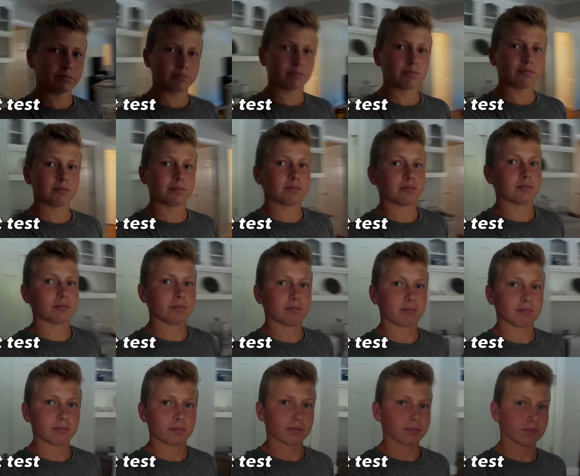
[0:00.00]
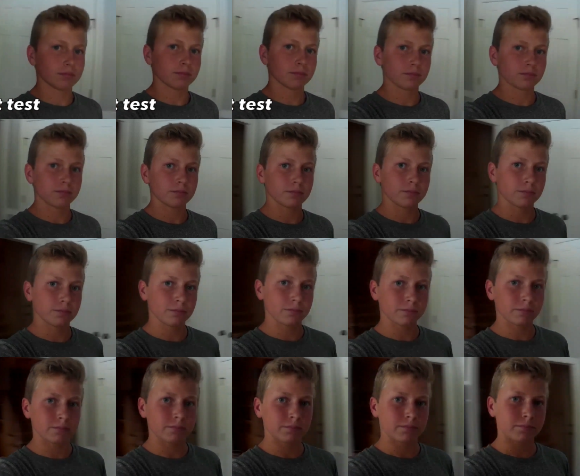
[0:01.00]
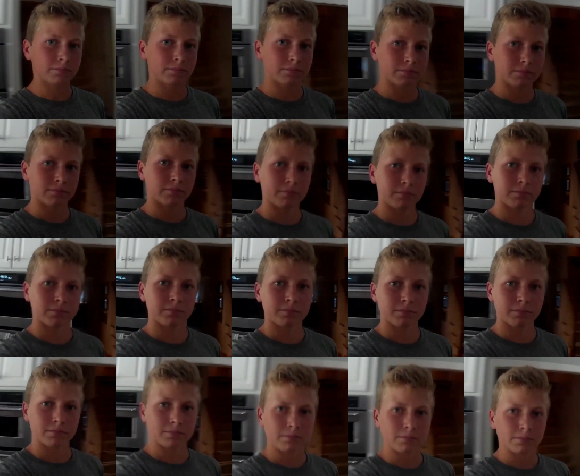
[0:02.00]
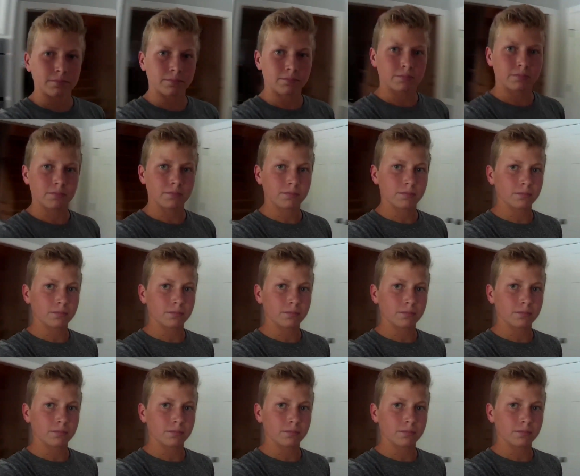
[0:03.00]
Nobody speaks.